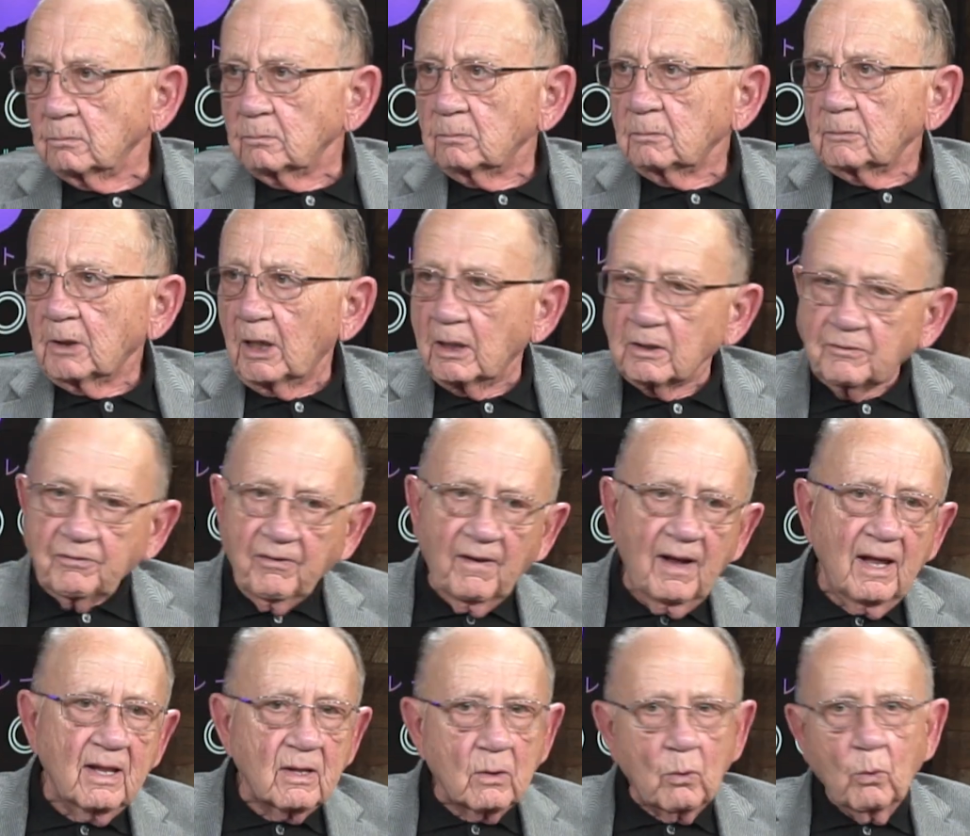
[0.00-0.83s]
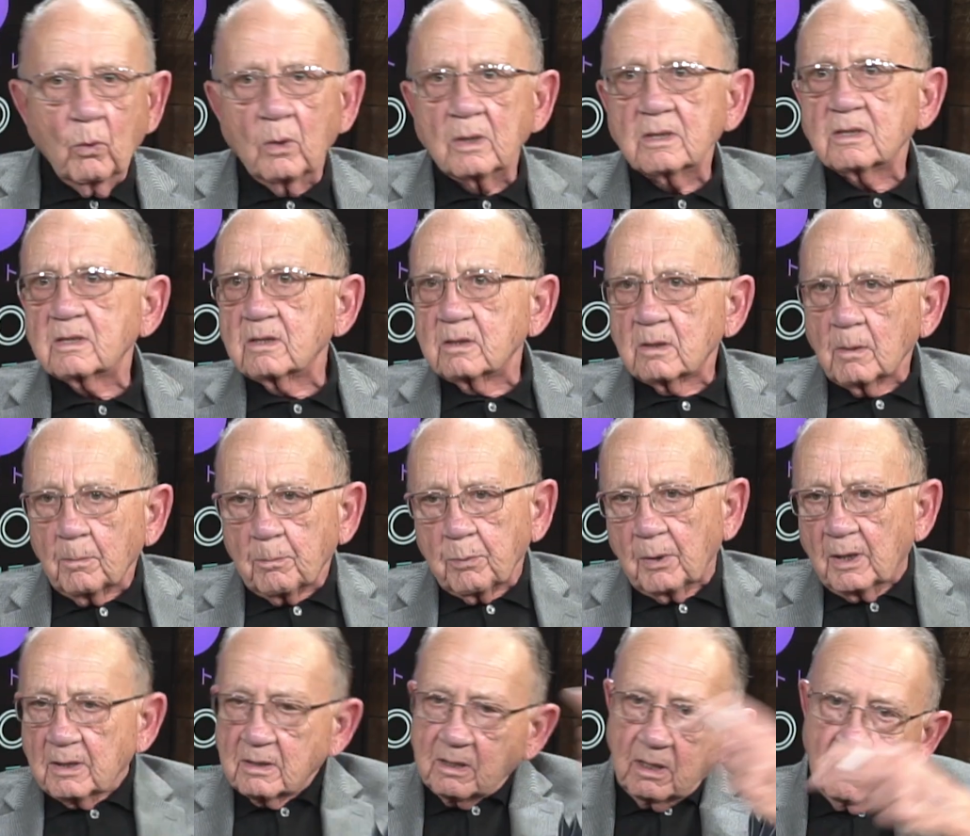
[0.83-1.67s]
His father wasn't the
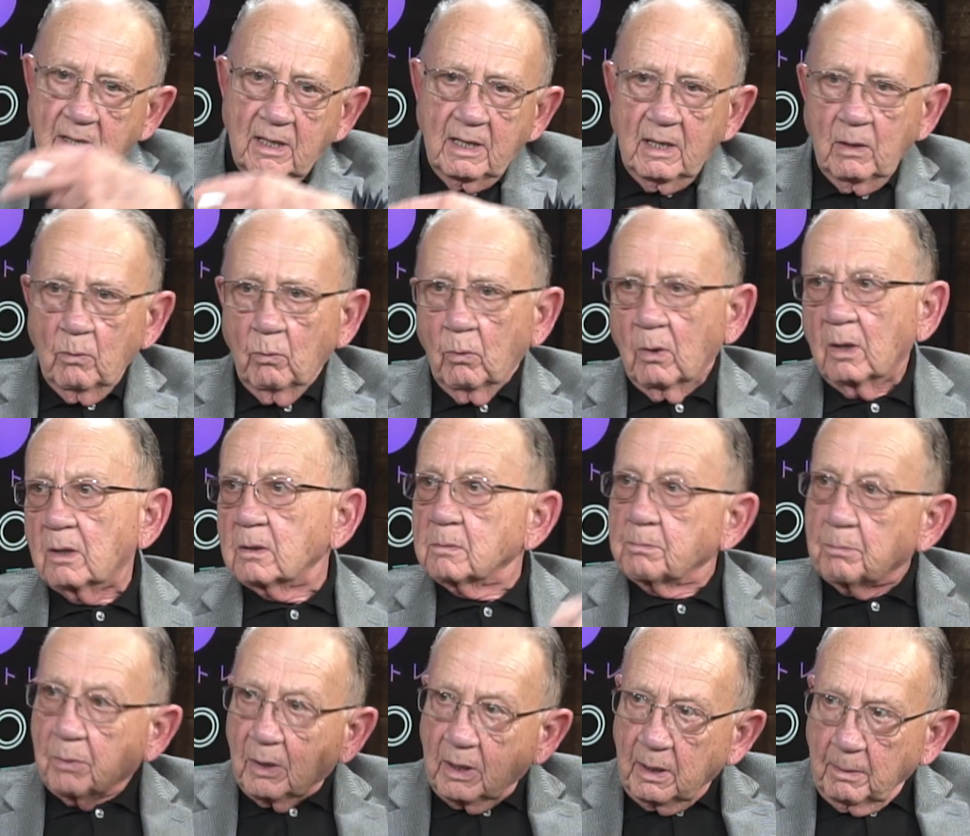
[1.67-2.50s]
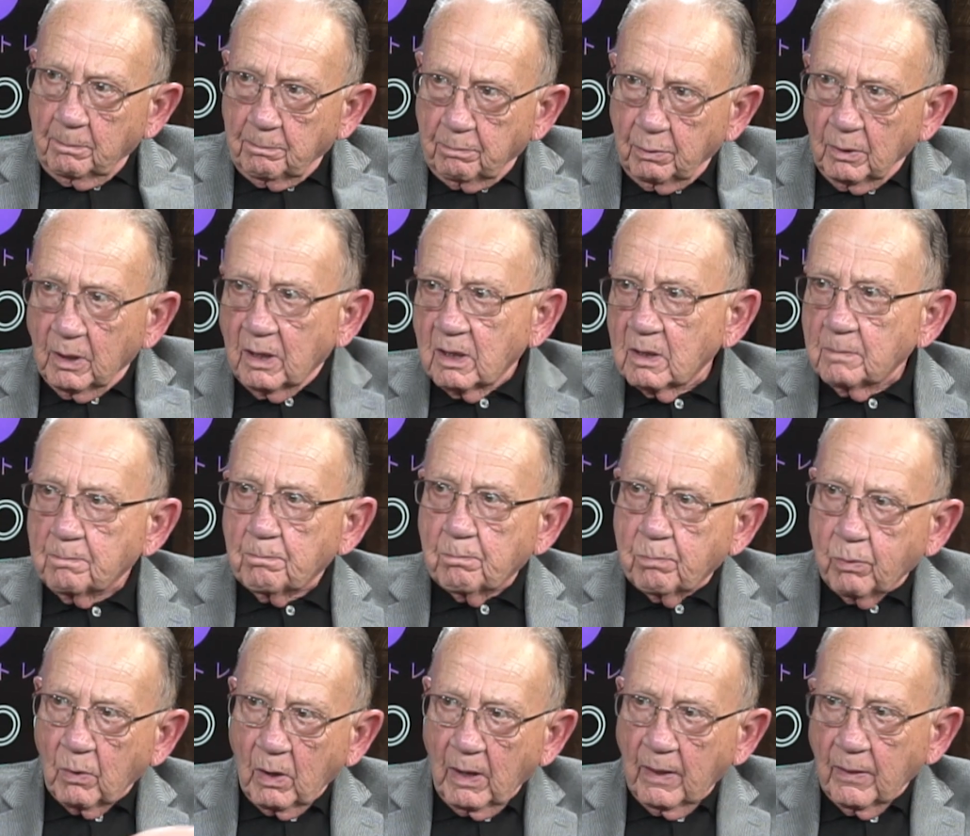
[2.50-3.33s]
president, he was, but he put his
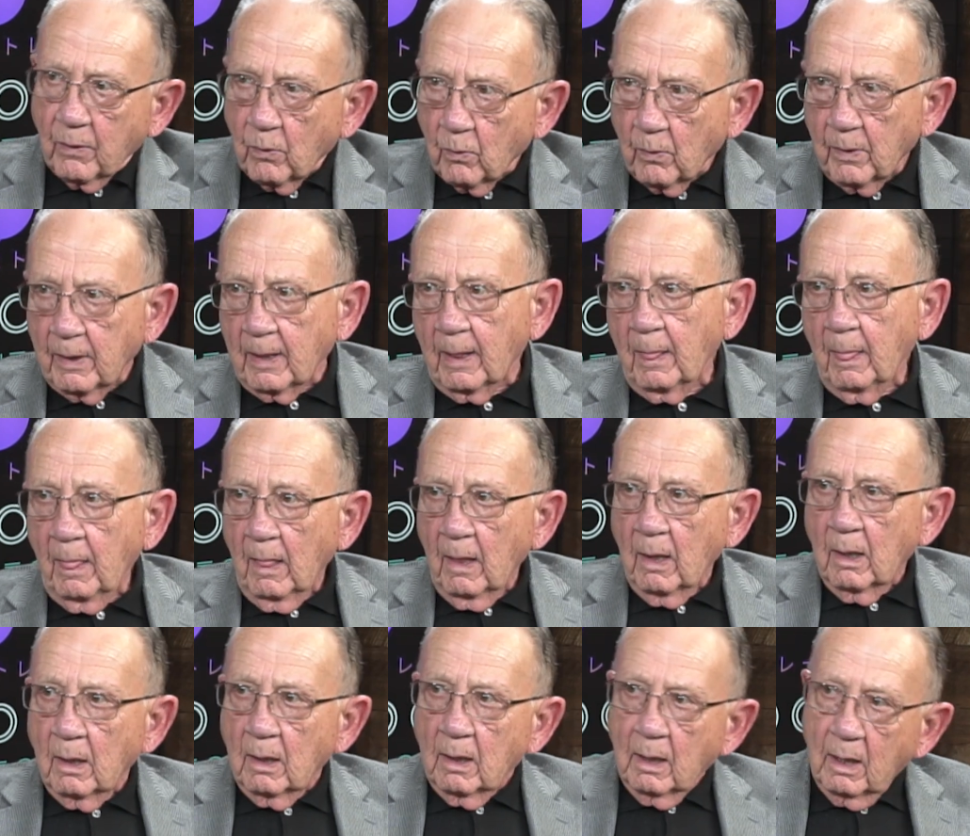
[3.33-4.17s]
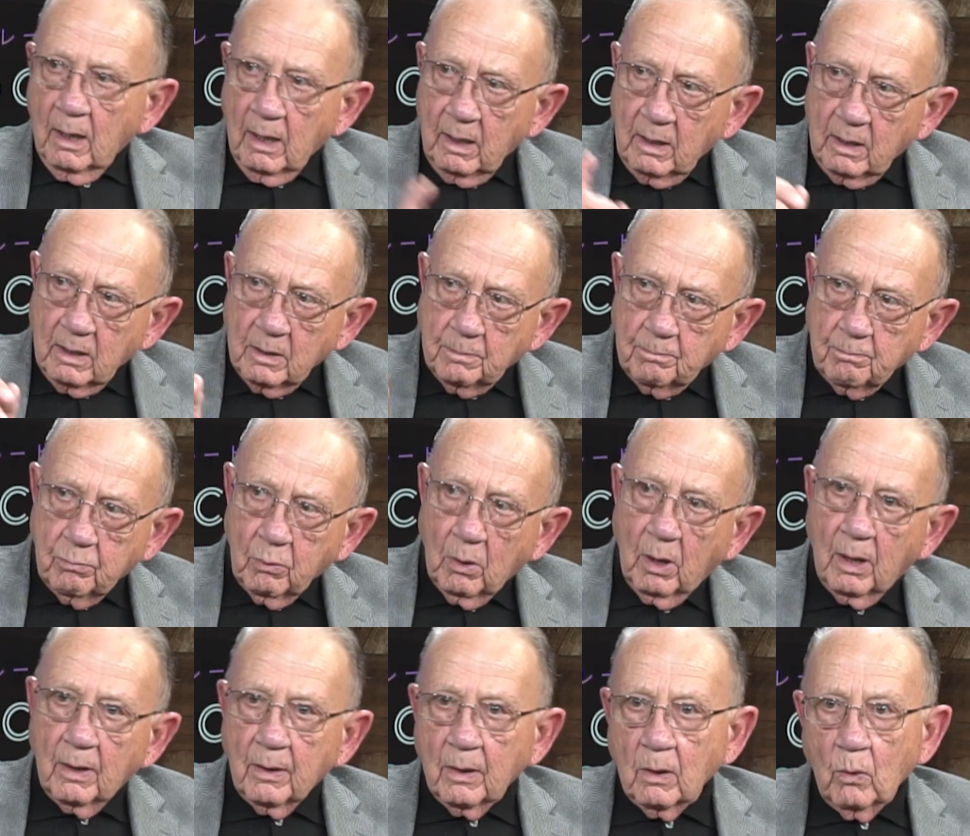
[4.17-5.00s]
brother in, and his
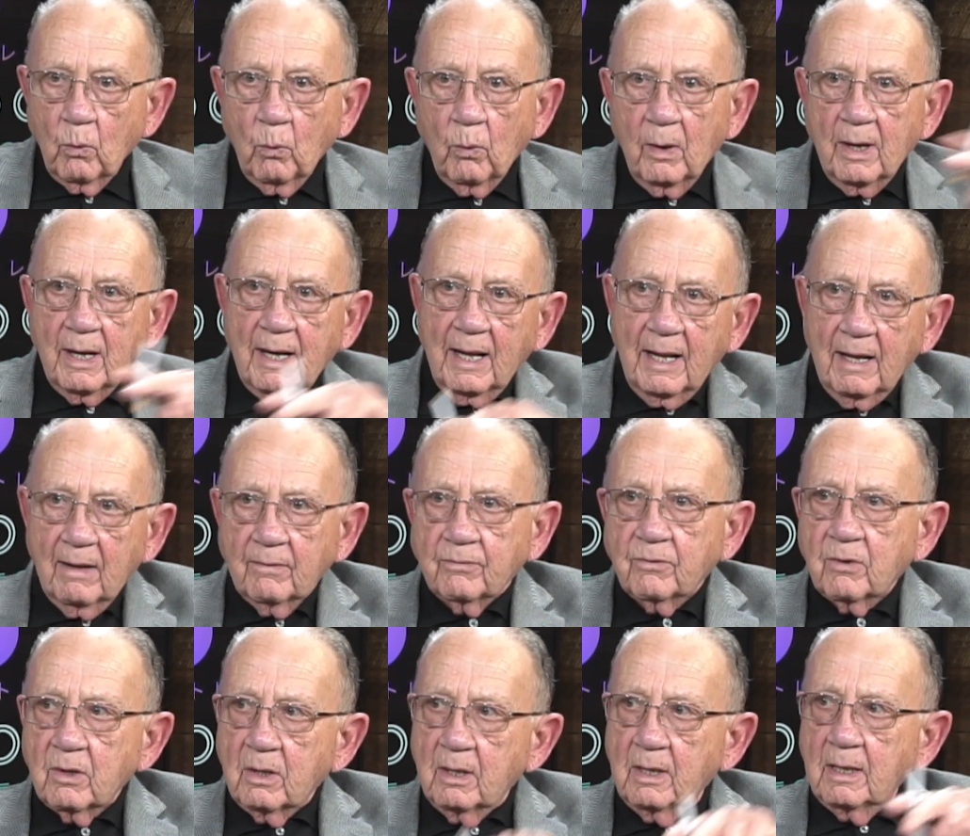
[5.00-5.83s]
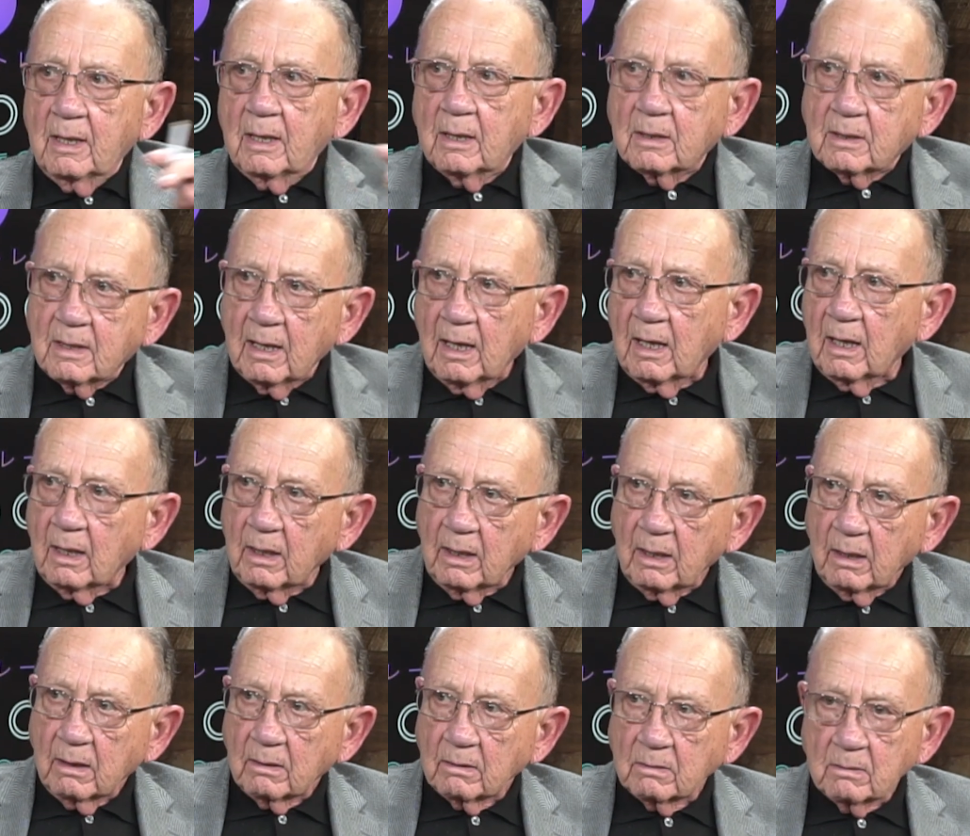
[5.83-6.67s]
brother went after the
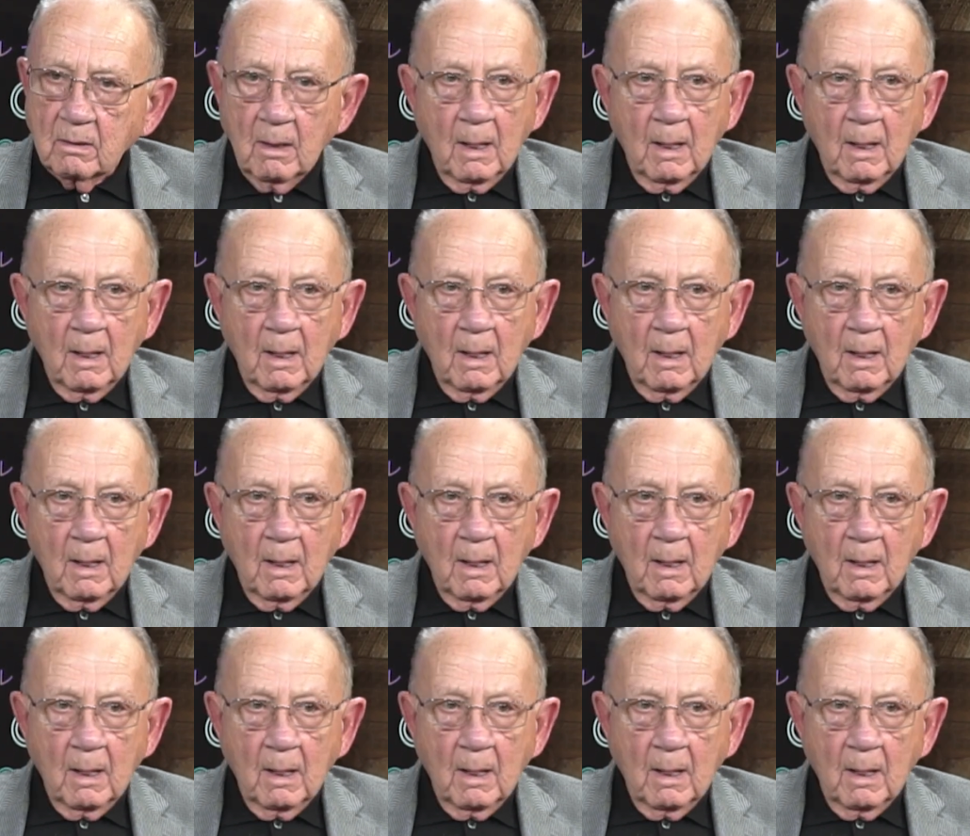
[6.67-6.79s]
Italians.